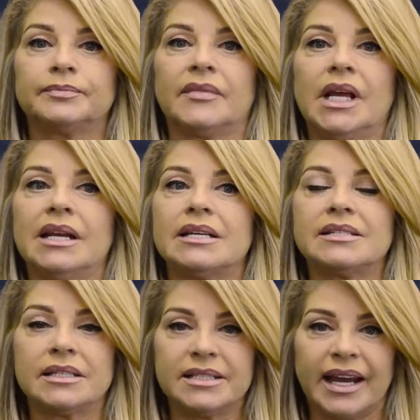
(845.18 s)
And he
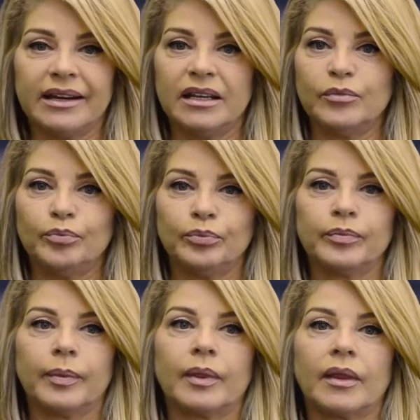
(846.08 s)
said, Daina,
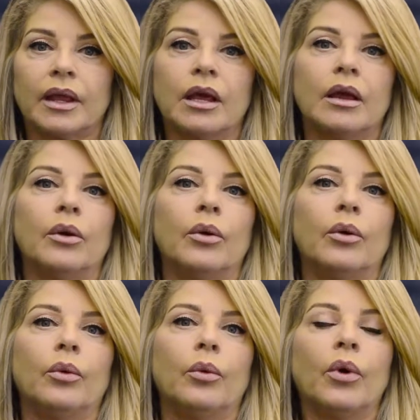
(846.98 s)

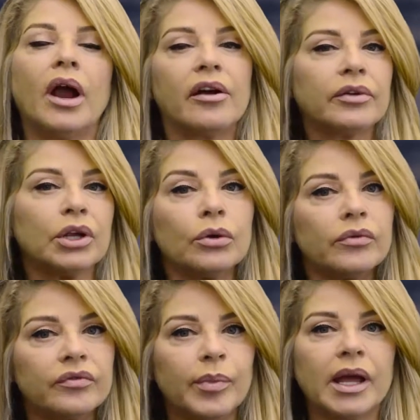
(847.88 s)
wherever
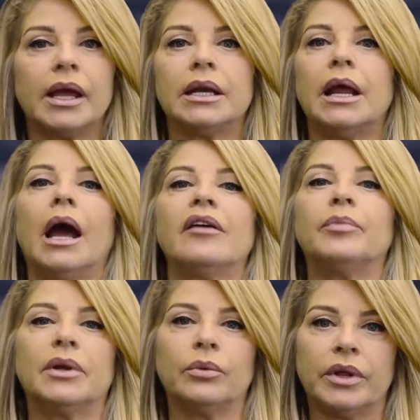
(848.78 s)
you've been, I've
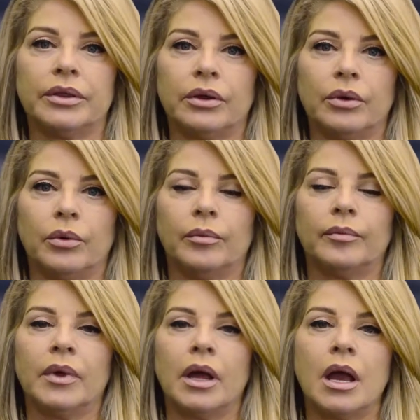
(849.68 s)
been with you.
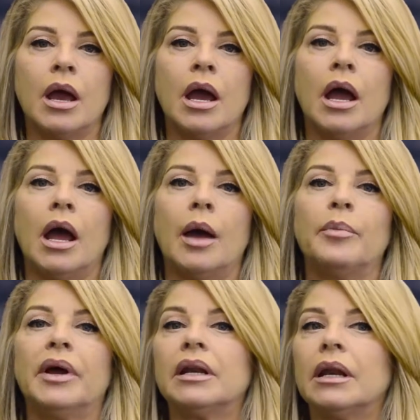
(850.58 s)

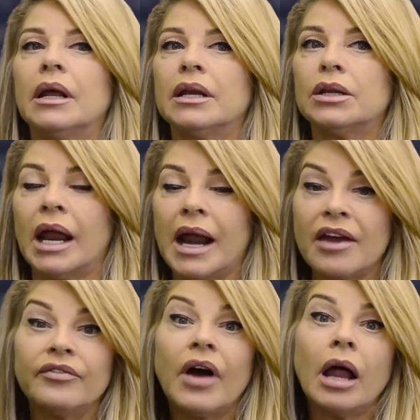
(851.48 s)
And I
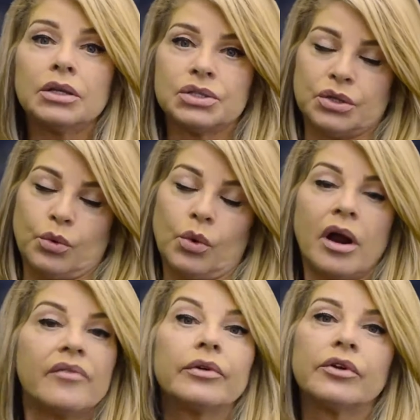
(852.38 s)
followed you
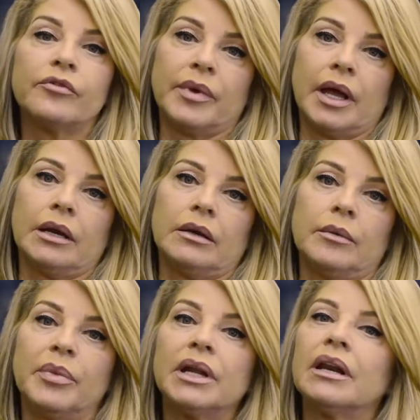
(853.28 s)
wherever you've been.
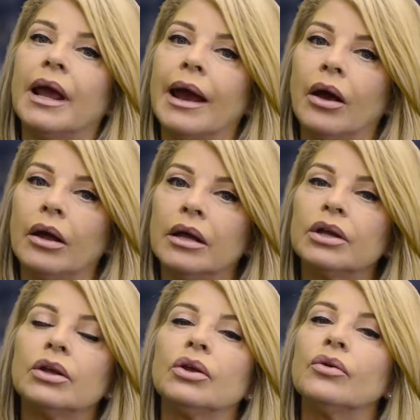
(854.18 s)
But now
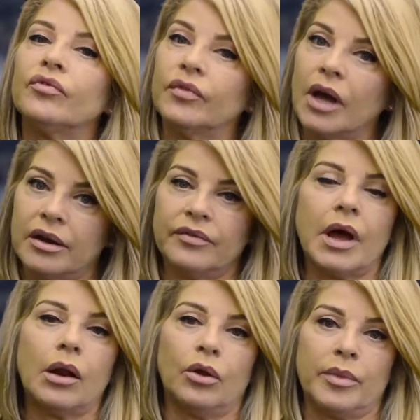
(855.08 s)
you've got to
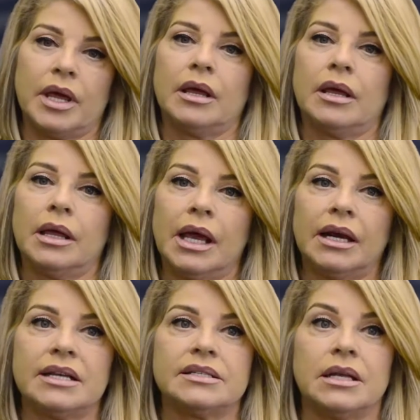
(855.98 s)
follow me. And
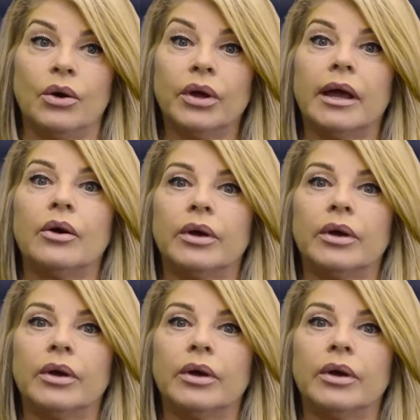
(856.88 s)
I said, okay.